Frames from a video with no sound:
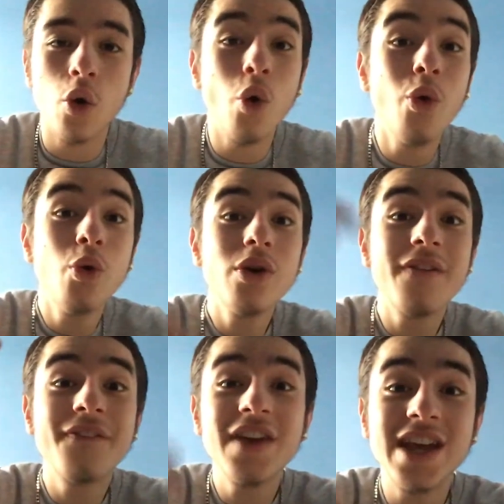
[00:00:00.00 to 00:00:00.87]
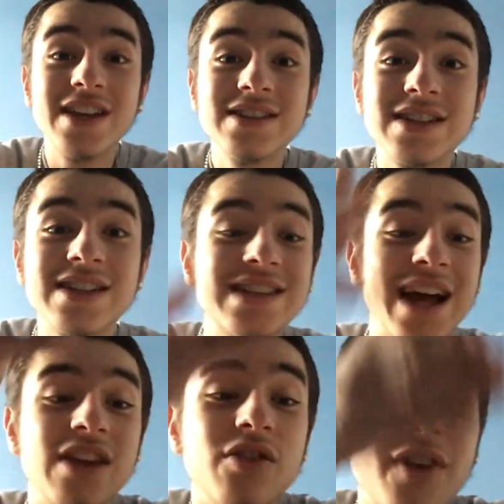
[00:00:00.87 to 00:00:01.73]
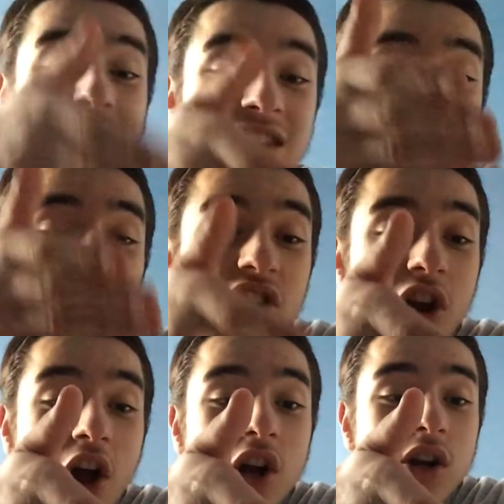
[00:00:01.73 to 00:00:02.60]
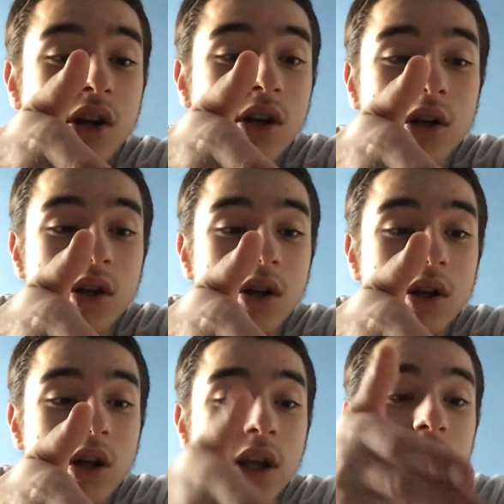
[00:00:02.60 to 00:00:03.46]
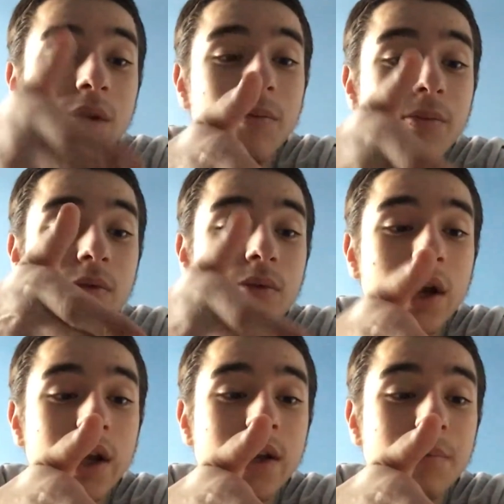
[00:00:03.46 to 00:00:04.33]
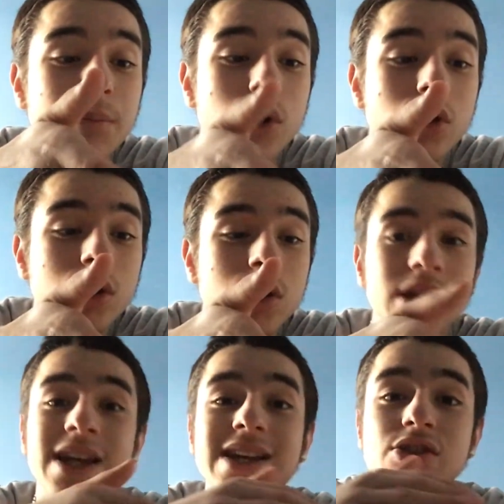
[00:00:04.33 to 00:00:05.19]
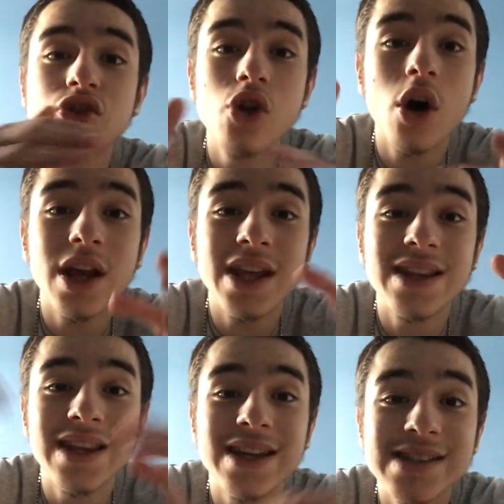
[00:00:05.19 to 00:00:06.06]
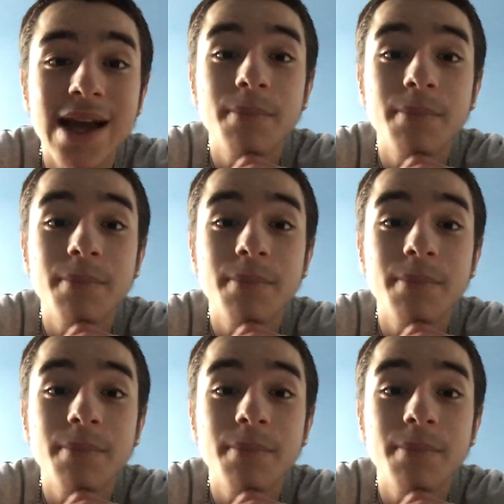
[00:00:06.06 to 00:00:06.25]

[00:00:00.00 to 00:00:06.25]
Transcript: All the things that you've actually learned in the book is not in the exam.